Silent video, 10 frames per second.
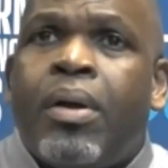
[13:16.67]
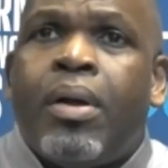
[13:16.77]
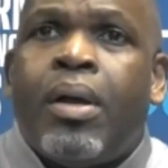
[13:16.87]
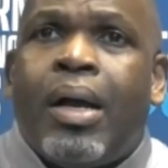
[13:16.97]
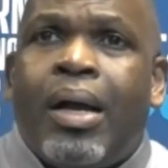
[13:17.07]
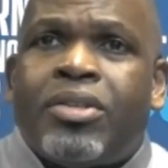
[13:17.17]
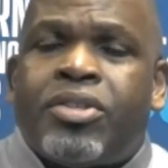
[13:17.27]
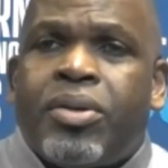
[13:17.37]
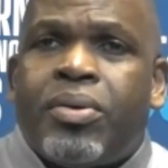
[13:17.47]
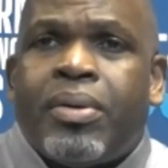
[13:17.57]
Uh,
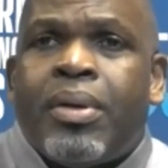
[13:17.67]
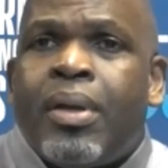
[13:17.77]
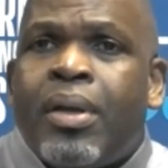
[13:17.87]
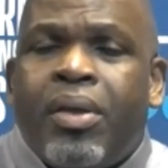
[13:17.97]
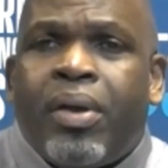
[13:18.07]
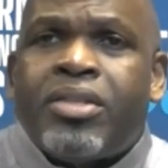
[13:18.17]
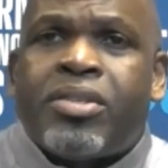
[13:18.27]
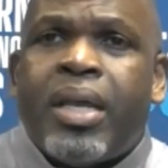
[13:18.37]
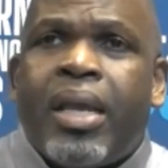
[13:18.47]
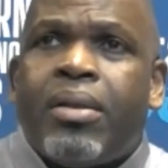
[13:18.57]
so you know, he's
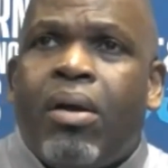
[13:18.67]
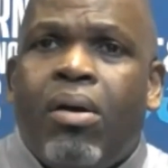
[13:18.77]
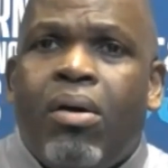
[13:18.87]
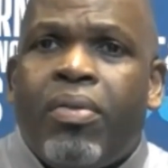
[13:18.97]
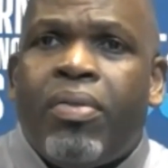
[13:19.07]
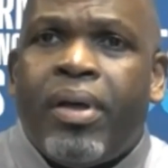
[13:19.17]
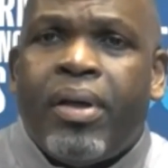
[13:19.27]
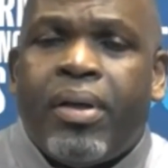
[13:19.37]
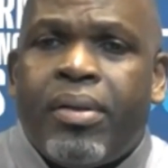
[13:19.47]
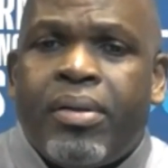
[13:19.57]
seen all the
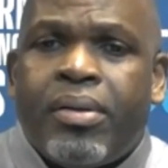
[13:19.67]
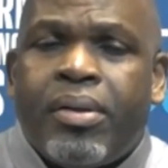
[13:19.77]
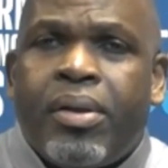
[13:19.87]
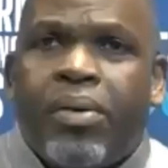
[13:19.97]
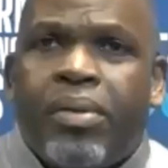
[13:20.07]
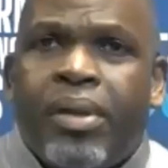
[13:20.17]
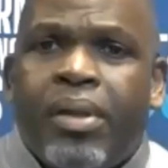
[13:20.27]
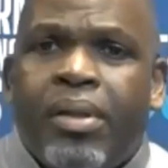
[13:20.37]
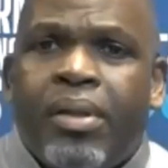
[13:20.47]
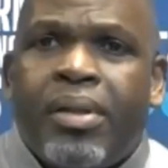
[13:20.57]
you know the
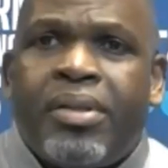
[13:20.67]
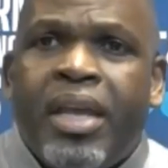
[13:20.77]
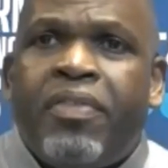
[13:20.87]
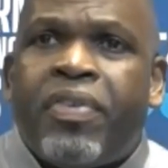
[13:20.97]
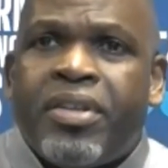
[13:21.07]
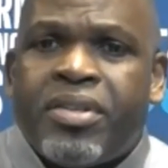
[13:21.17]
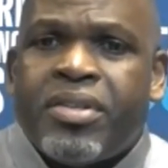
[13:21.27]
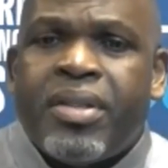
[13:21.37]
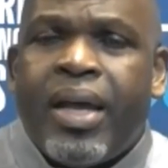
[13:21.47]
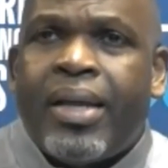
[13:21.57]
the
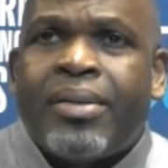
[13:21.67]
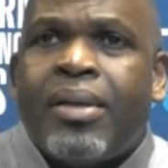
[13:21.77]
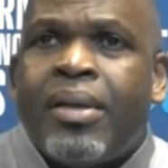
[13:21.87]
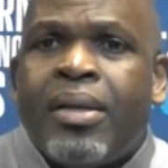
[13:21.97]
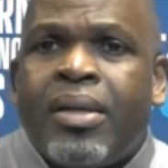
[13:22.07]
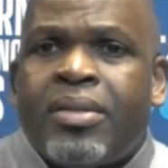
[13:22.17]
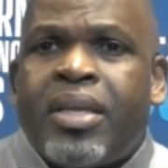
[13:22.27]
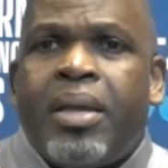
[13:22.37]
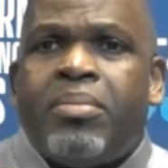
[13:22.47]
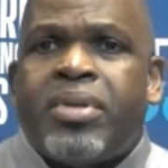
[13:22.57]
defenses that
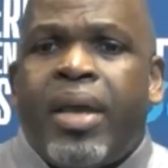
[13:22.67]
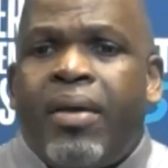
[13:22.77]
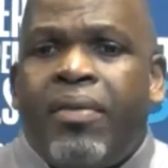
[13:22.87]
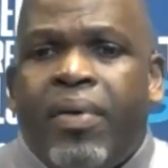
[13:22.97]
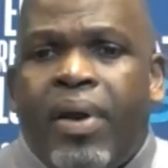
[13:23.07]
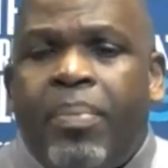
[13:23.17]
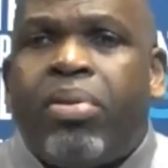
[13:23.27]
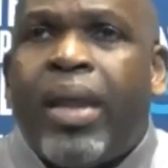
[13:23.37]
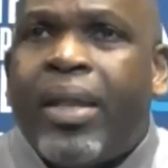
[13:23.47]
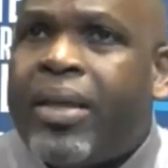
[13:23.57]
teams have
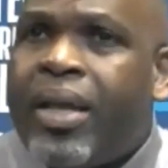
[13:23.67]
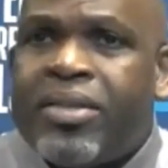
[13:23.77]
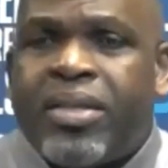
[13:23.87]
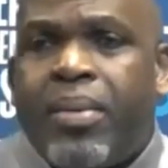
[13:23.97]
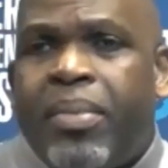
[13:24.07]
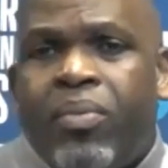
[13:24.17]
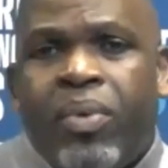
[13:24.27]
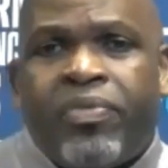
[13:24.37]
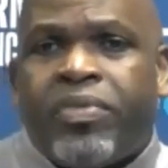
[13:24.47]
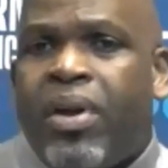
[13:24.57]
played against him, and
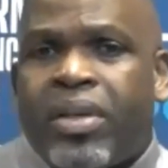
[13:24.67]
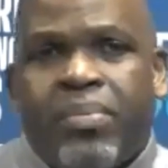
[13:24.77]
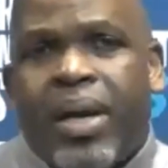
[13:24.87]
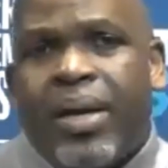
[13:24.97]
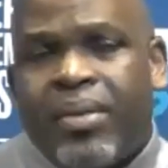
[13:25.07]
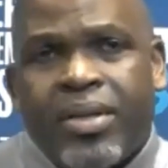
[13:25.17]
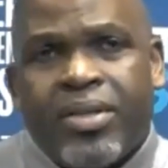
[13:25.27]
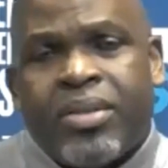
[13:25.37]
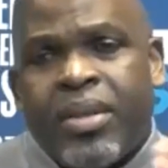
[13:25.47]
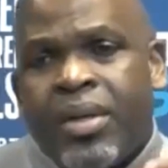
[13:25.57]
we've talked about
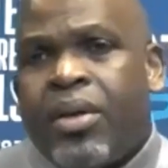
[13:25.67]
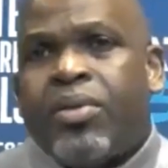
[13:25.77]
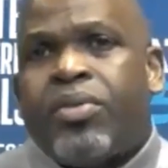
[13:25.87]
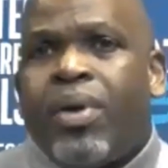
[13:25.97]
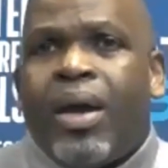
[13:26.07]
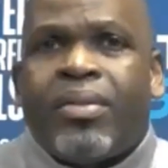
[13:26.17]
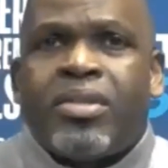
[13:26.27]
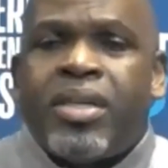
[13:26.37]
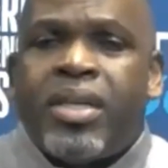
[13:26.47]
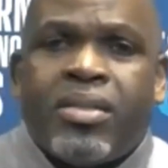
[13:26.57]
this throughout the
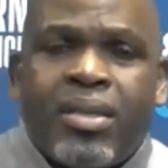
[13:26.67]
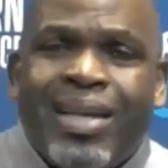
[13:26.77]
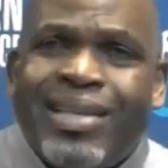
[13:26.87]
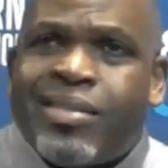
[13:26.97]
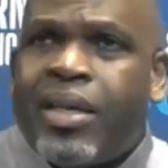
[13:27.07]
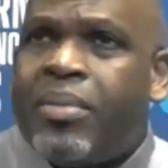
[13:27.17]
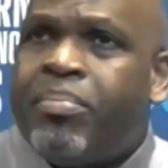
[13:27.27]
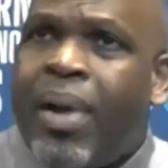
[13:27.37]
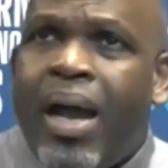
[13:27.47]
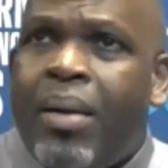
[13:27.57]
season. He's seen
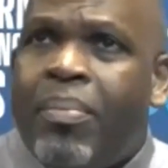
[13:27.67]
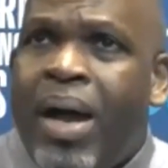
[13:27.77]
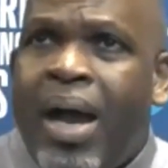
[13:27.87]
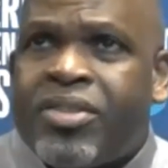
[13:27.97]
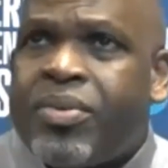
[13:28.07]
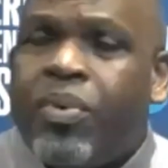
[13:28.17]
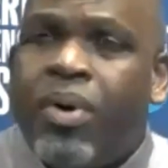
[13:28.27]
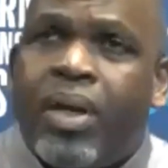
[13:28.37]
bo- a box and one.